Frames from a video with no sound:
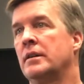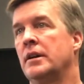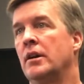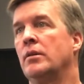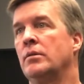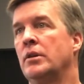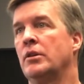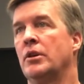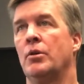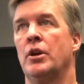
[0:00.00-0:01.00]
You
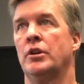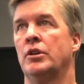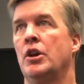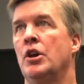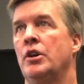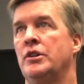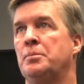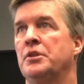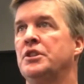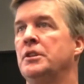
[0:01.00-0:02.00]
know, he's
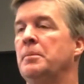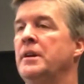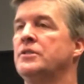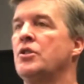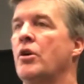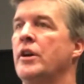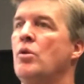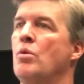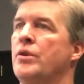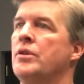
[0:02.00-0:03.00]
pushing to be a starting
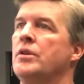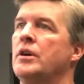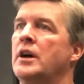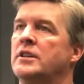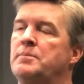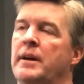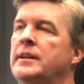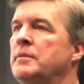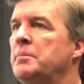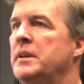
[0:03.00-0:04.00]
corner. I expect
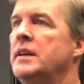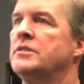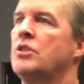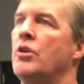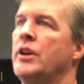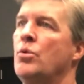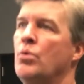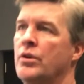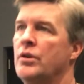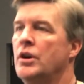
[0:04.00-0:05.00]
him to be a starting
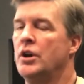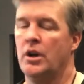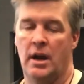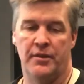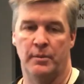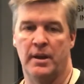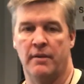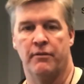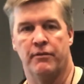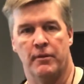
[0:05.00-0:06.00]
corner. I think we
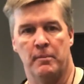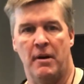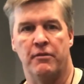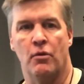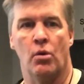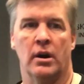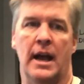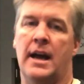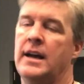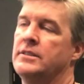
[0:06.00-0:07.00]
have about four
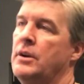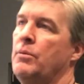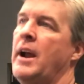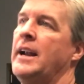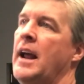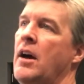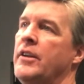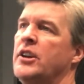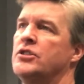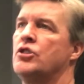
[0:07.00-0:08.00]
guys right now
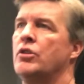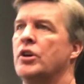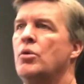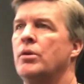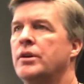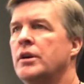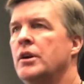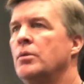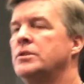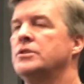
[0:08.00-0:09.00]
that could start at corner,
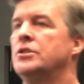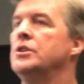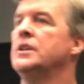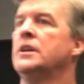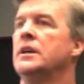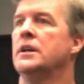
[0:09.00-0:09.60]
which is good.